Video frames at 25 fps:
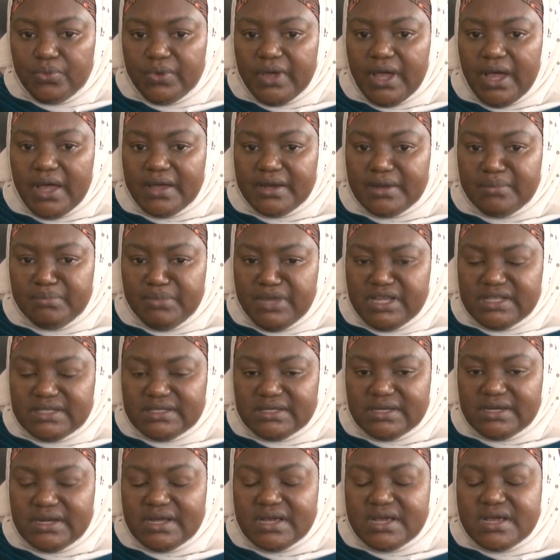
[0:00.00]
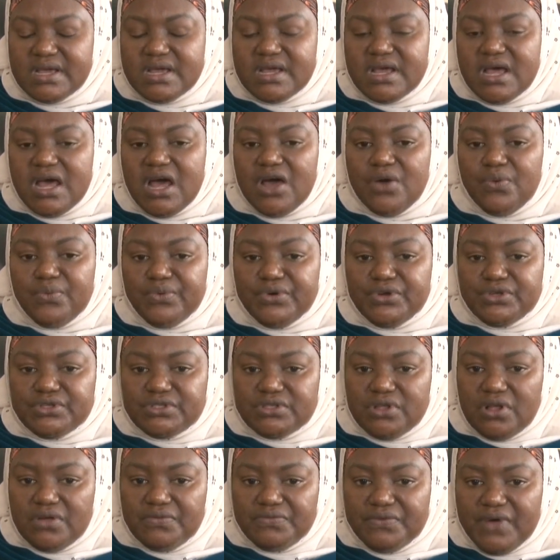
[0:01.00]
we had a meeting and we
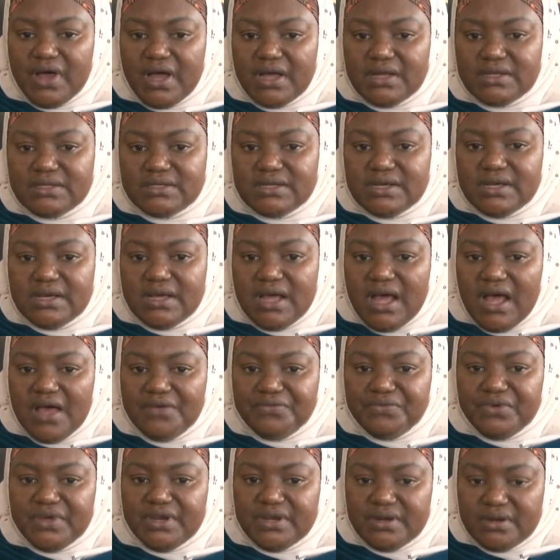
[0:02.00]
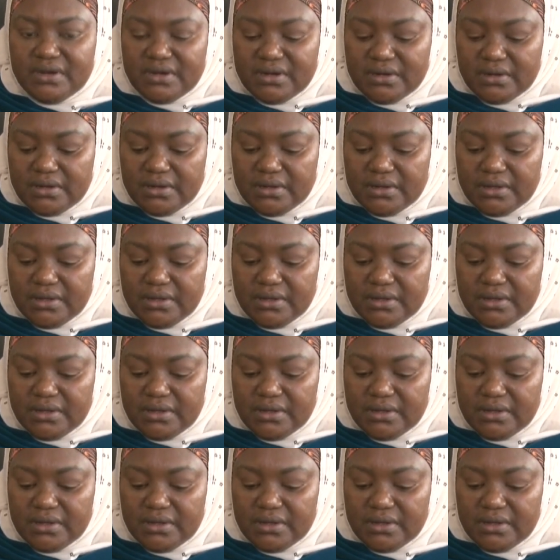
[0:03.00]
resolved at having